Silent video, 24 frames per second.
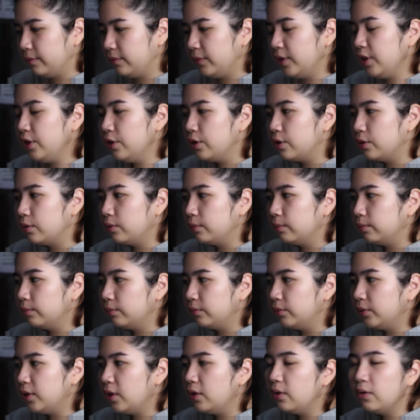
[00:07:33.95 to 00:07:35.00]
you know,
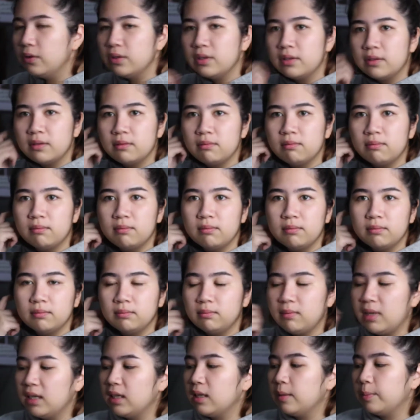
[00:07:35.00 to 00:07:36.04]
you use
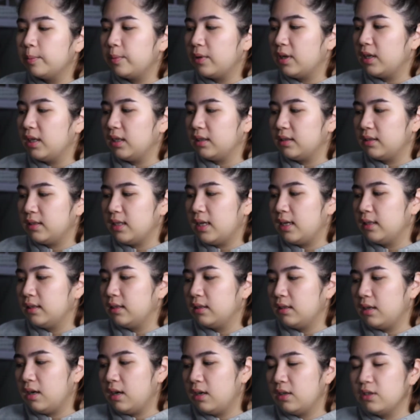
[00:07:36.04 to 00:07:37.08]
makeup products that
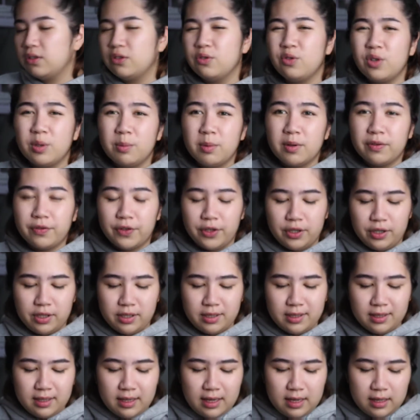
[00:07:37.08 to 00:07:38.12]
are suitable for your
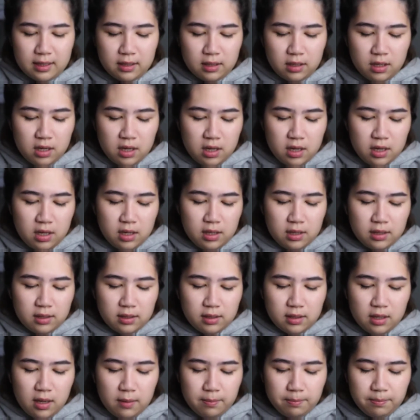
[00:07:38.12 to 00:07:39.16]
skin.
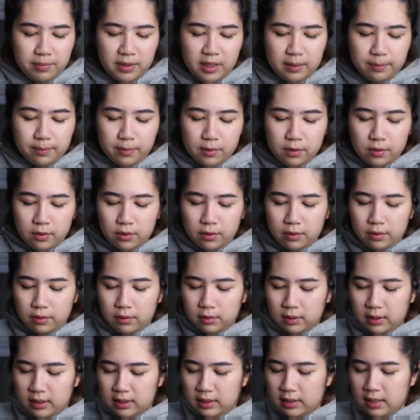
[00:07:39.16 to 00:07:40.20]
Some
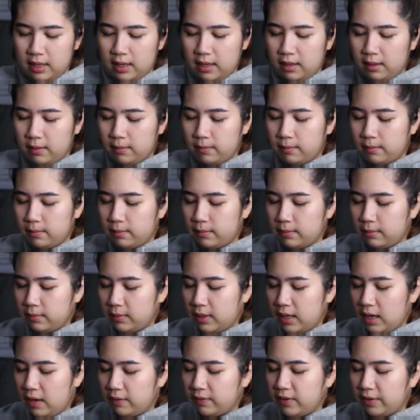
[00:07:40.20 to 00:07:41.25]
people, kasi
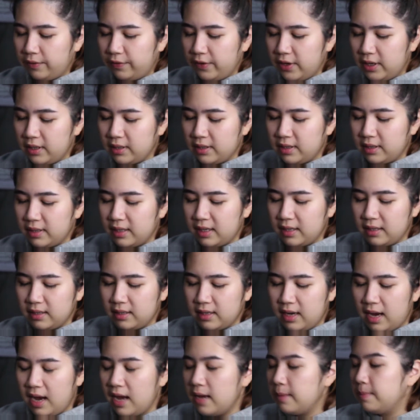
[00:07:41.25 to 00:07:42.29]
they have different skin
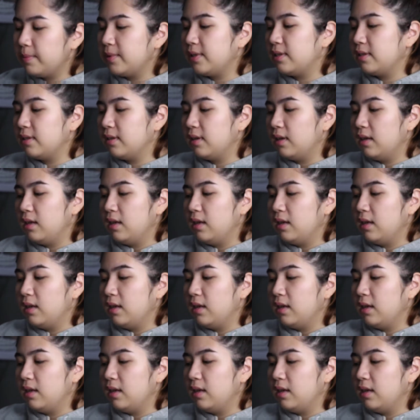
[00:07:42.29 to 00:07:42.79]
types.